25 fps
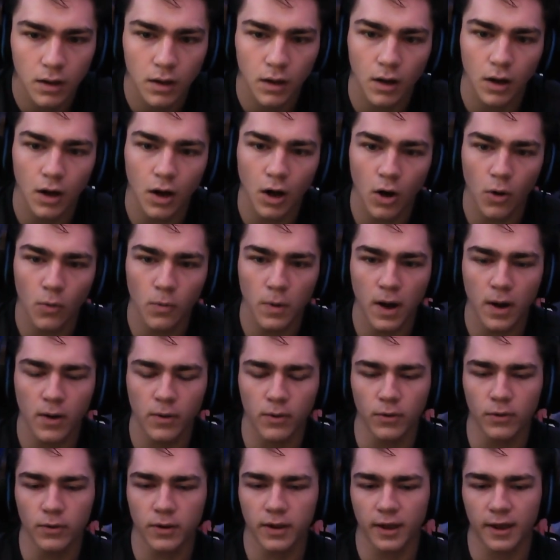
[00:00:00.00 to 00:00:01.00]
Oh, whoa,
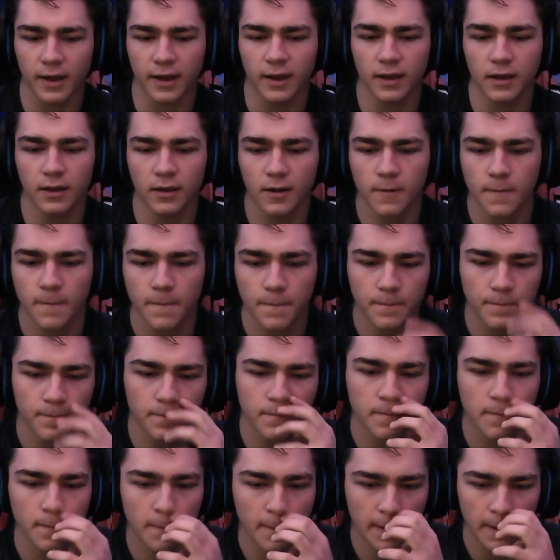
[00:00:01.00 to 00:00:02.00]
okay.
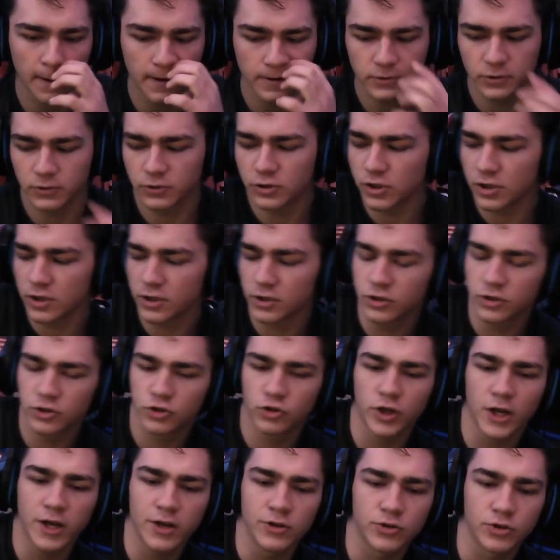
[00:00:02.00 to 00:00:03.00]
So she can
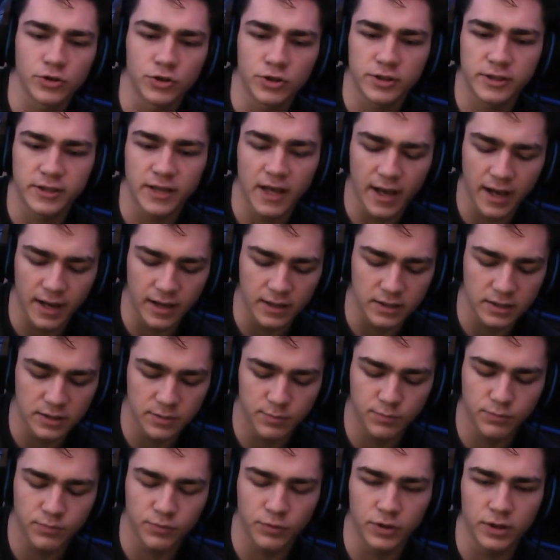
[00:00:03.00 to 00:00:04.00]
change her size
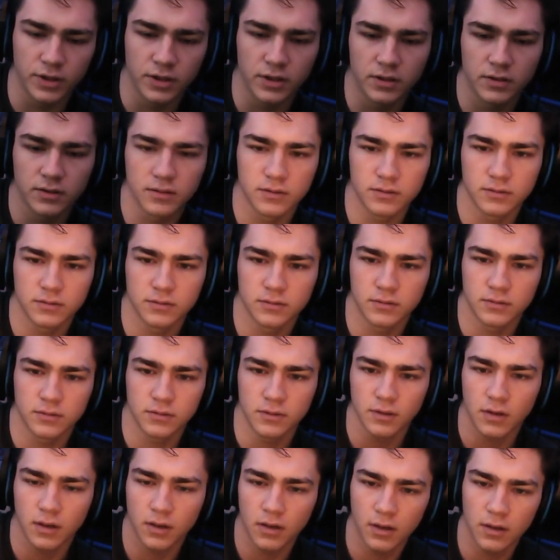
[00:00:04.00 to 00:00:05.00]
pretty
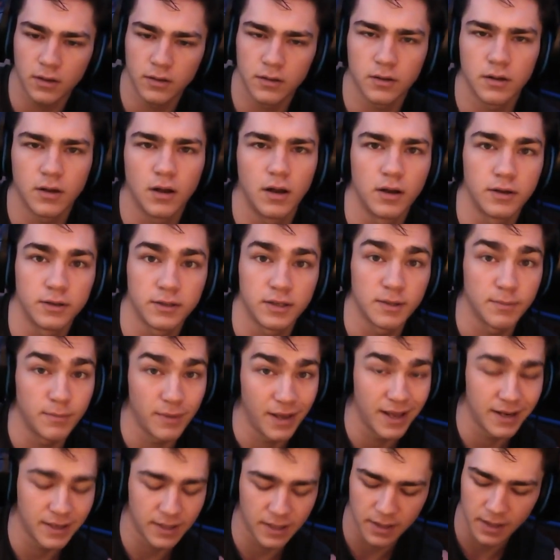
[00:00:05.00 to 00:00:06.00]
on
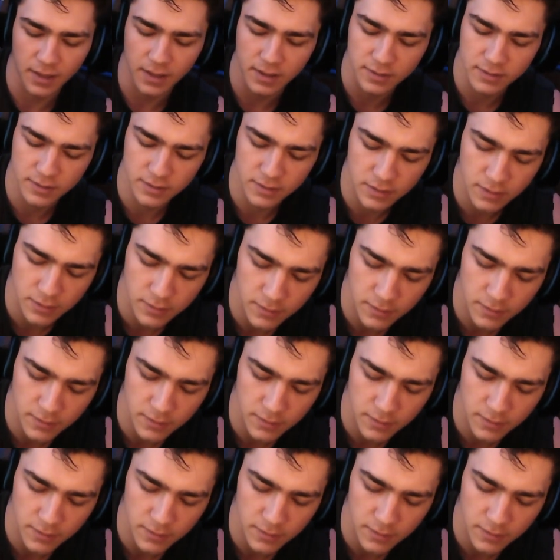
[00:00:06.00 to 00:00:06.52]
command, I guess.